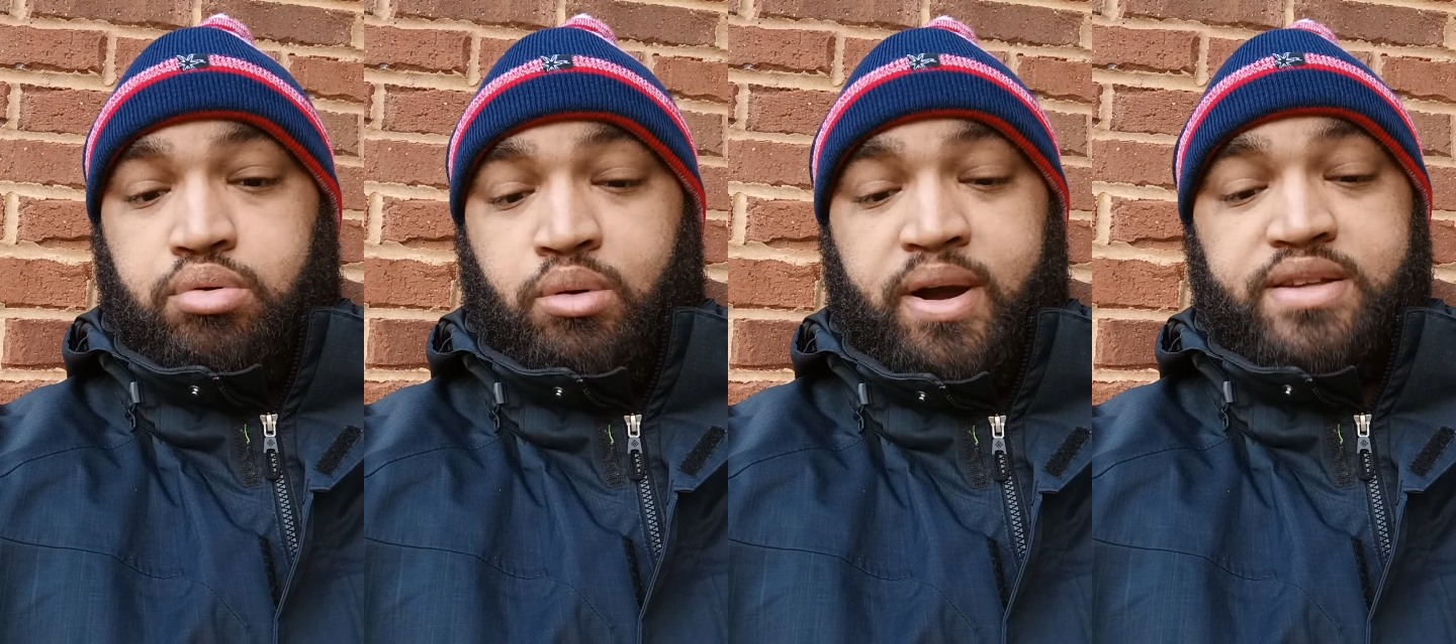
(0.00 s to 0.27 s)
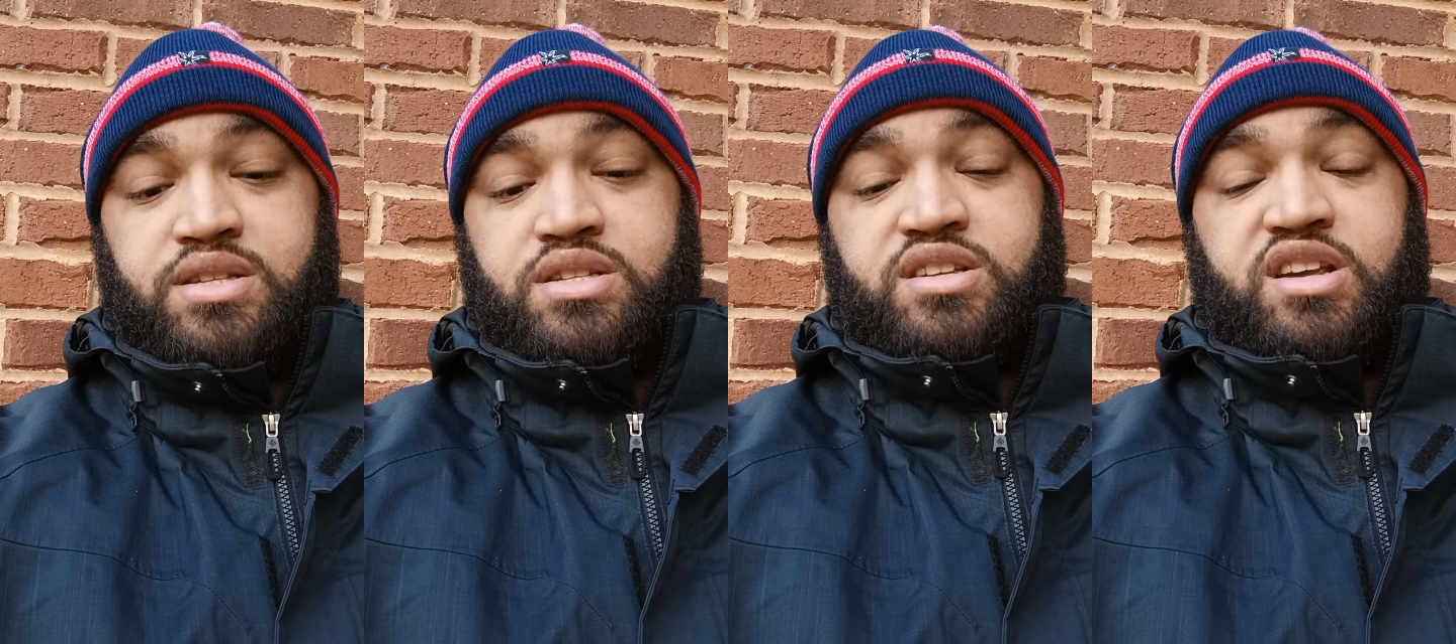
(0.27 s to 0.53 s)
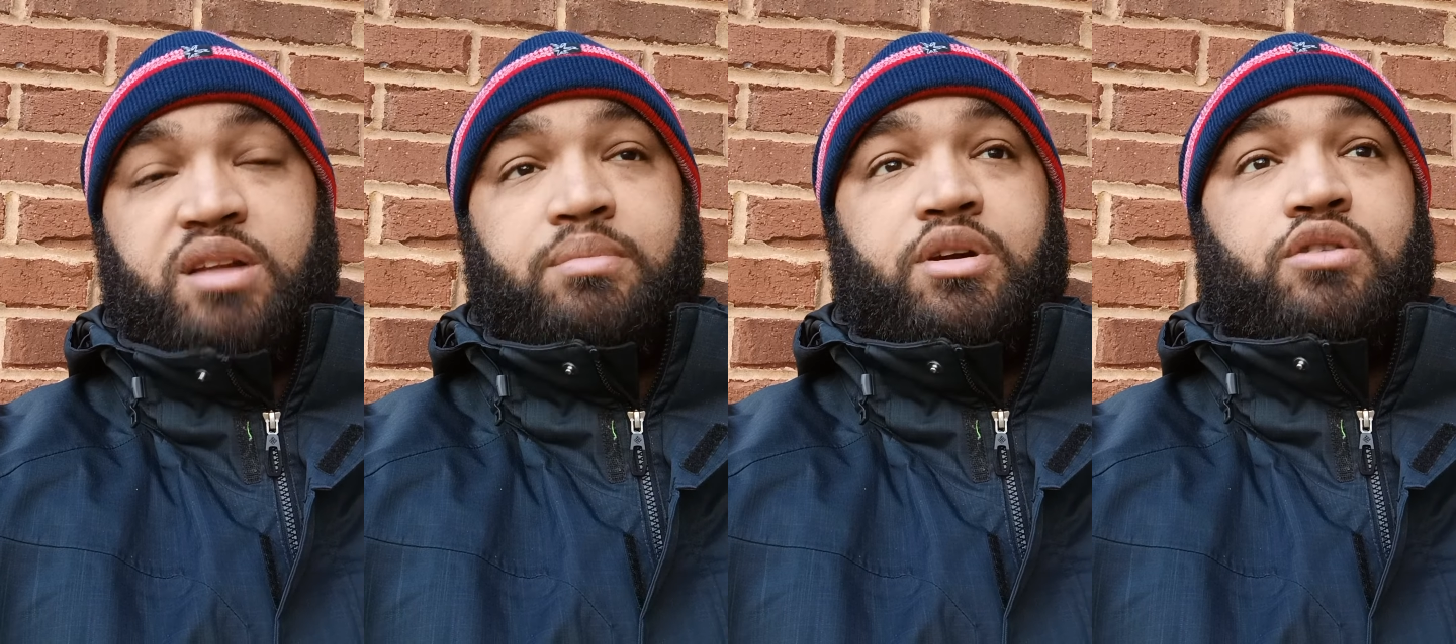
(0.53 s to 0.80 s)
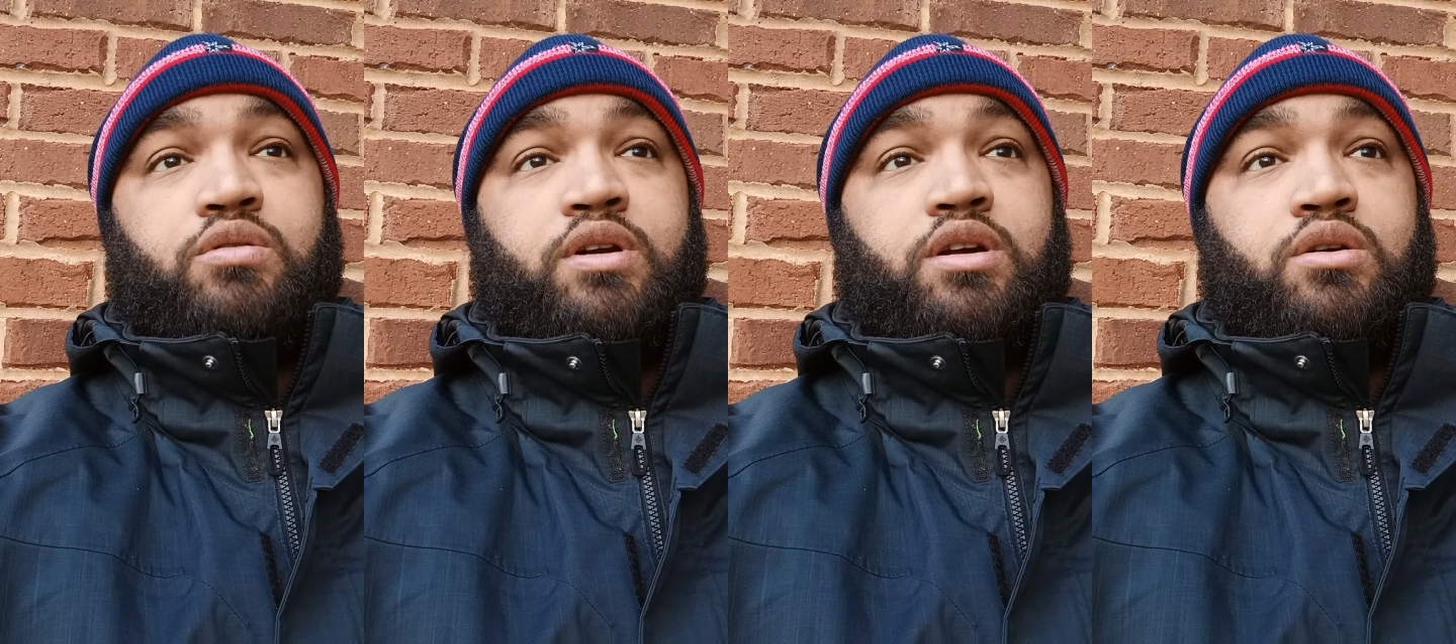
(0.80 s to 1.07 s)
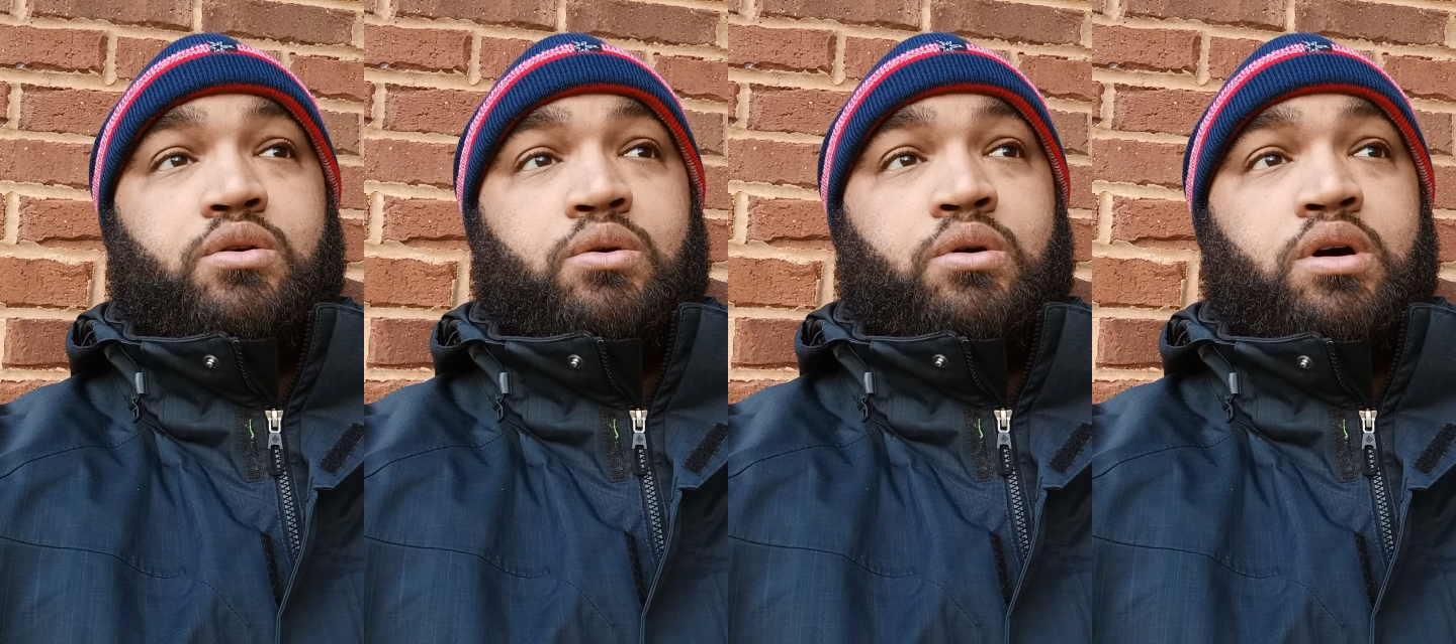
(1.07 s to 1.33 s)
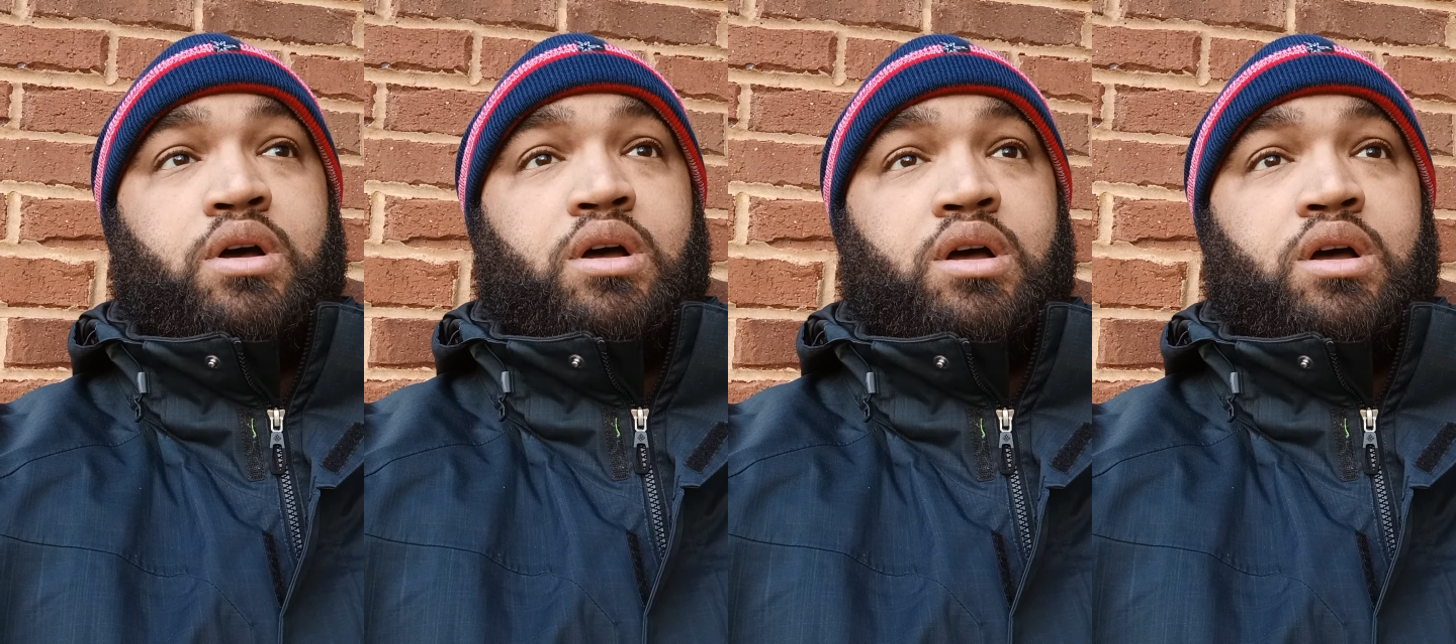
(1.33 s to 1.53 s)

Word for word: points is going to be critical.